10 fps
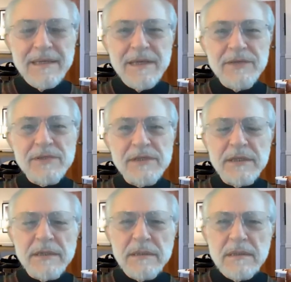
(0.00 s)

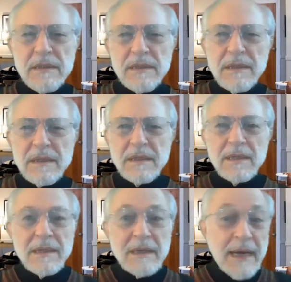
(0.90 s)
Interesting.
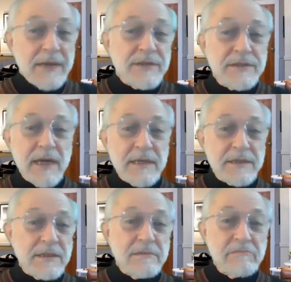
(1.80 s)
Exercise
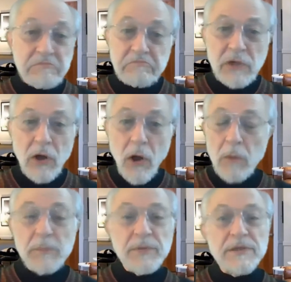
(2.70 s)
can
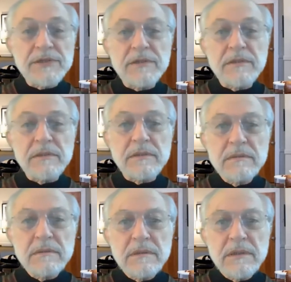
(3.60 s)
calm a person.
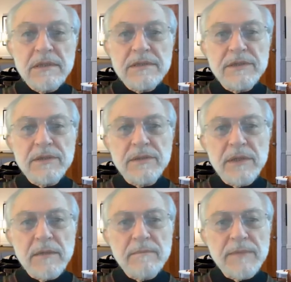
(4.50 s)
Is there
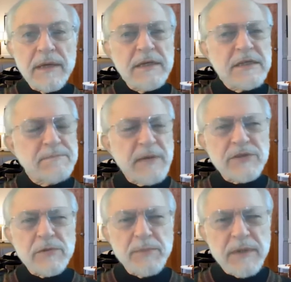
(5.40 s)
any
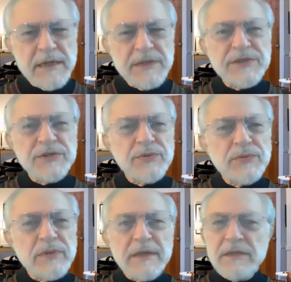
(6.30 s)
special place
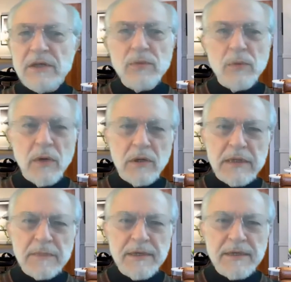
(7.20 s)
you like to go
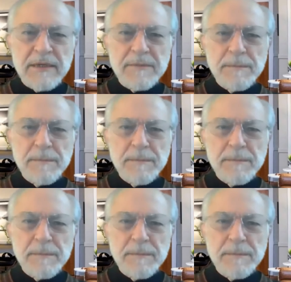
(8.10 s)
walking, Penny?